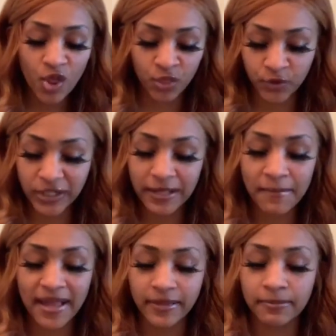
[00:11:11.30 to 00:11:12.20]
3 of
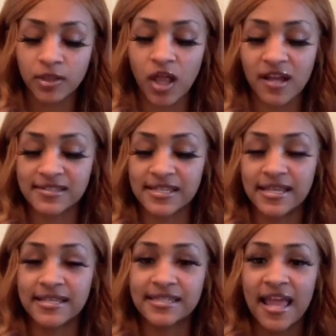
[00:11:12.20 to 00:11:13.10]
my lip
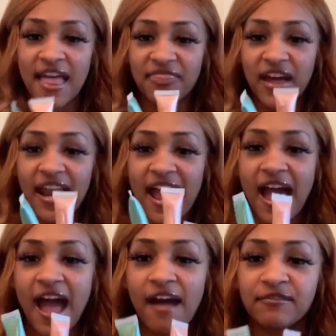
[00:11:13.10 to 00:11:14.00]
glosses that I
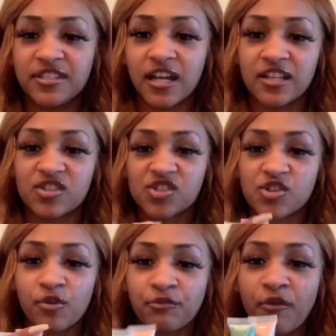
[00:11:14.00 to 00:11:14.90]
have done
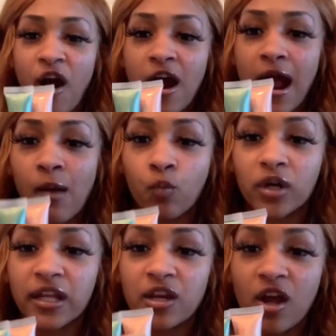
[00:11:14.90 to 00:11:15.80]
so far. I'm
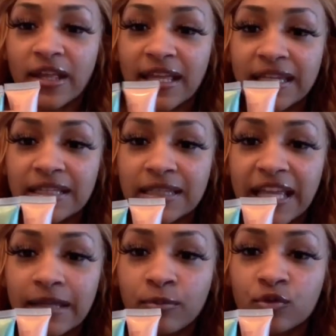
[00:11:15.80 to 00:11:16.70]
working on getting
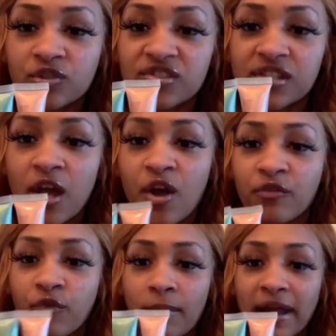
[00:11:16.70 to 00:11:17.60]
labels
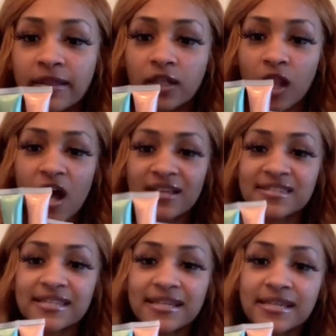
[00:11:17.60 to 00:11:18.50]
for my
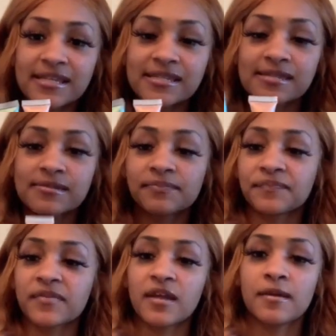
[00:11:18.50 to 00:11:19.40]
glosses,
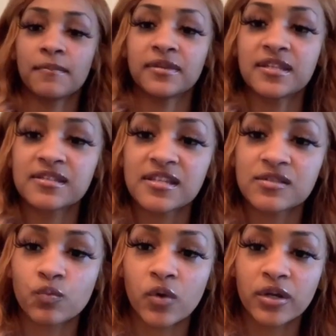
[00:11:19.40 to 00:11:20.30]
but this is
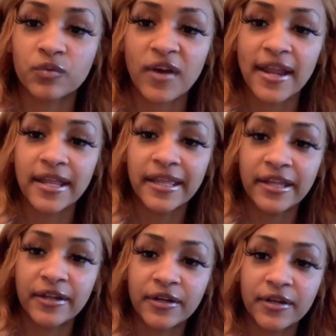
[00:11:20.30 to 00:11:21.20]
one right
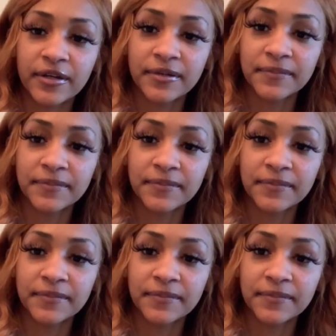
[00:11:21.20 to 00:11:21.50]
here.